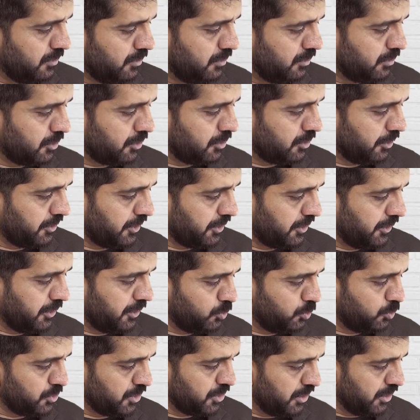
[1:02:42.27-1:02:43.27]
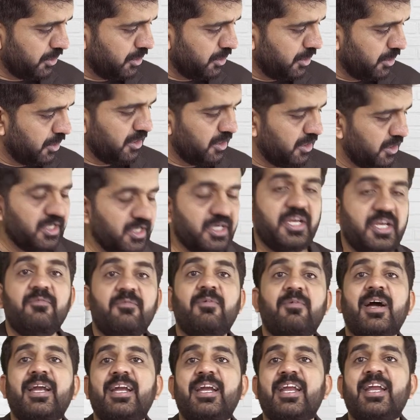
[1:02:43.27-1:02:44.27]
30,000
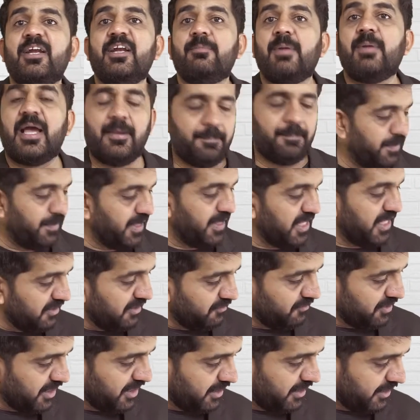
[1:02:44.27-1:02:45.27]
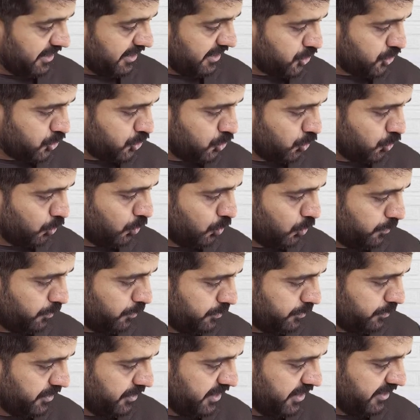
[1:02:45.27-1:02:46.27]
divided by PV ratio
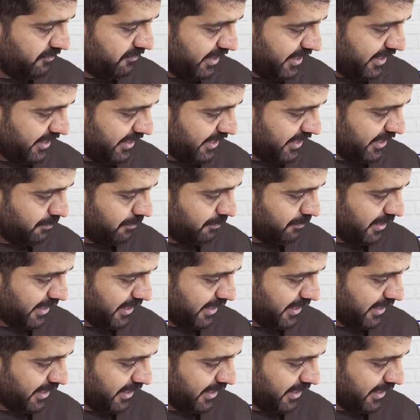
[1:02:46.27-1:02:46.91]
divided by